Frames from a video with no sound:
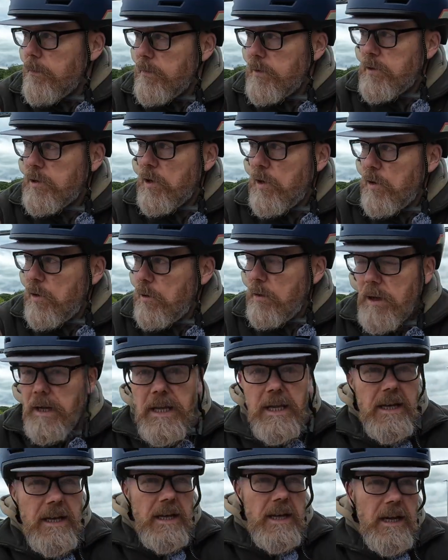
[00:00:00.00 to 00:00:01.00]
So
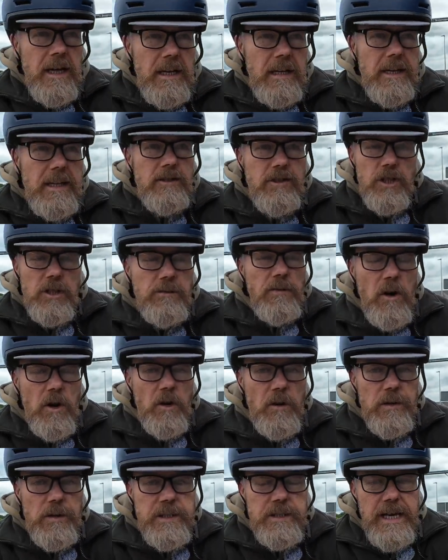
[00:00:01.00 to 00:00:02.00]
let's just
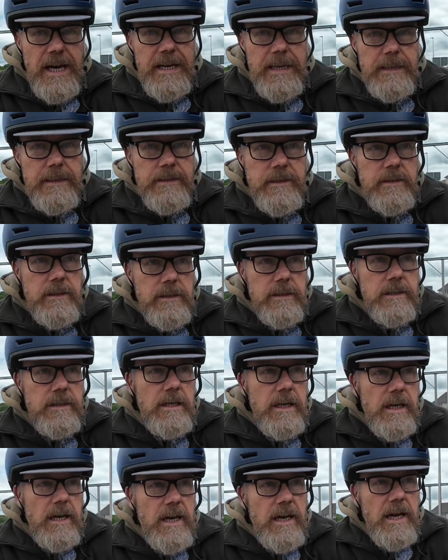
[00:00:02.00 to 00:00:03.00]
follow the signs.
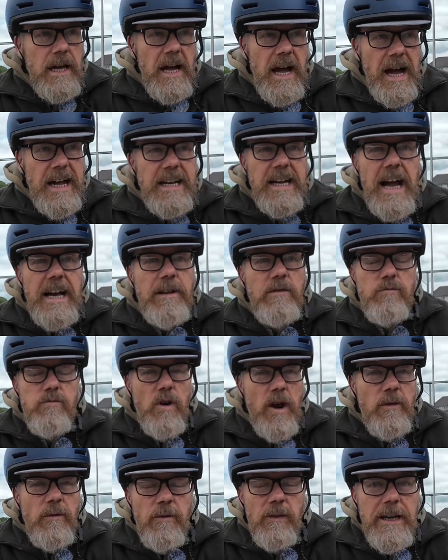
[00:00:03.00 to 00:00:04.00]
I
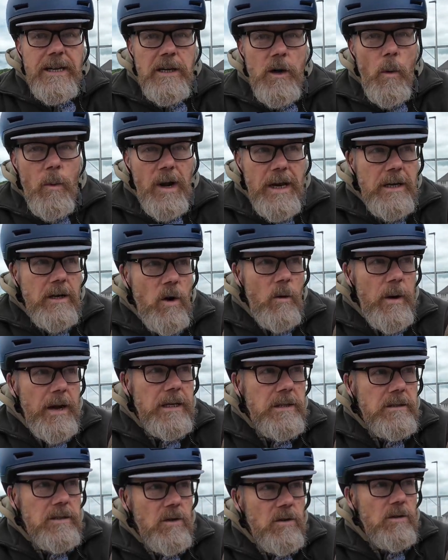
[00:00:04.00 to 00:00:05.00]
roughly know where I'm
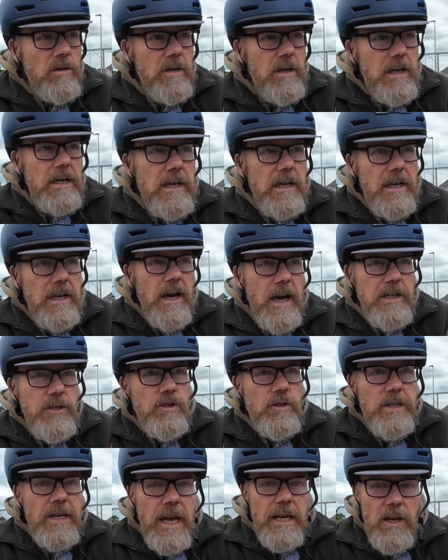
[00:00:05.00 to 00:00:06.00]
going, so I
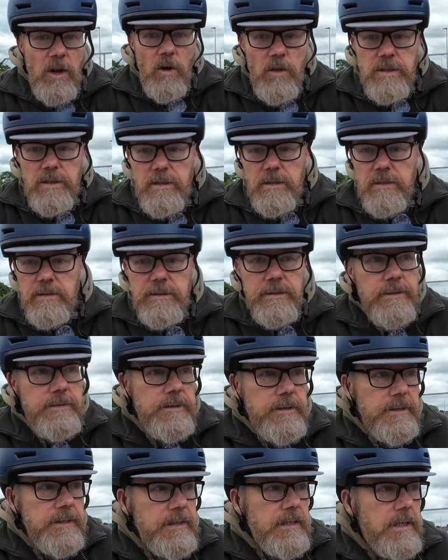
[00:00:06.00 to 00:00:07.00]
shouldn't get lost.
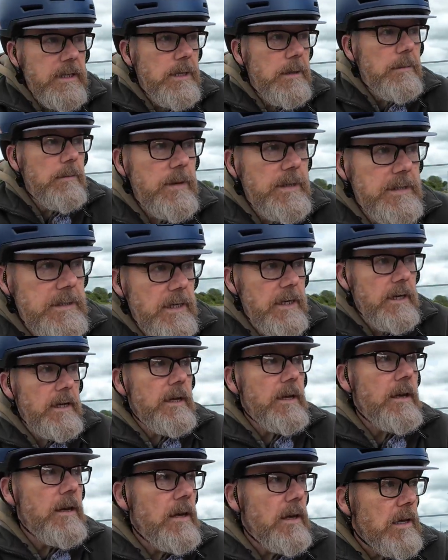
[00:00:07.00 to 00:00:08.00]
But
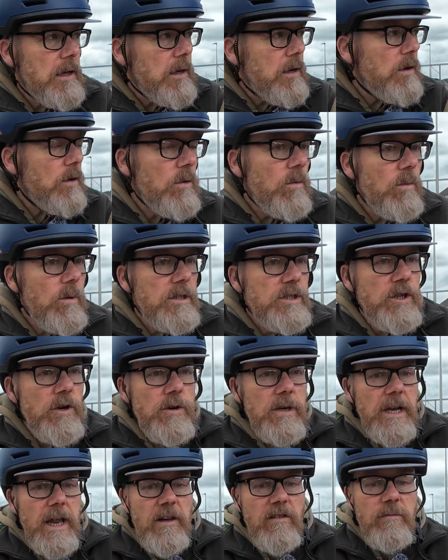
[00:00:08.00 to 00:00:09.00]
we'll
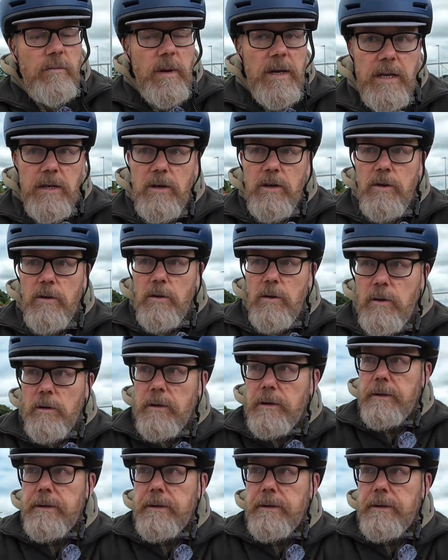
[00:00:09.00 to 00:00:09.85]
turn left by here.